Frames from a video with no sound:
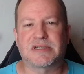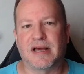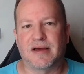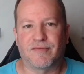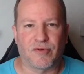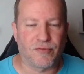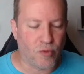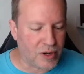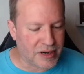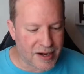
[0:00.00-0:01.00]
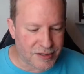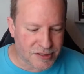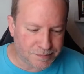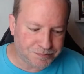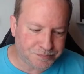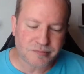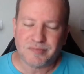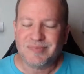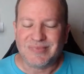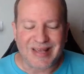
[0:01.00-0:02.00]
for the 49ers
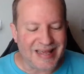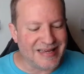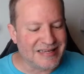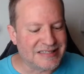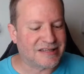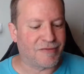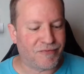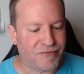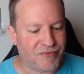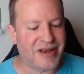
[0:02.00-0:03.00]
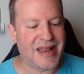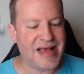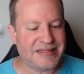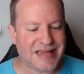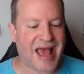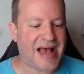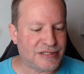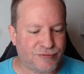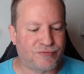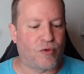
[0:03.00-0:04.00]
is the
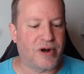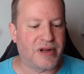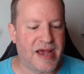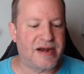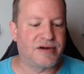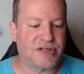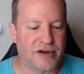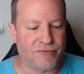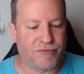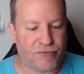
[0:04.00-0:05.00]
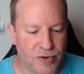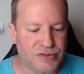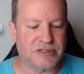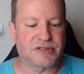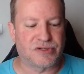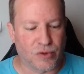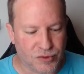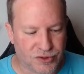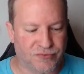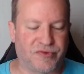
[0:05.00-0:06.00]
finesse-ass 49ers on a frozen
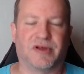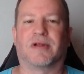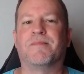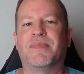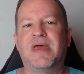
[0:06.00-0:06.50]
Soldier Field.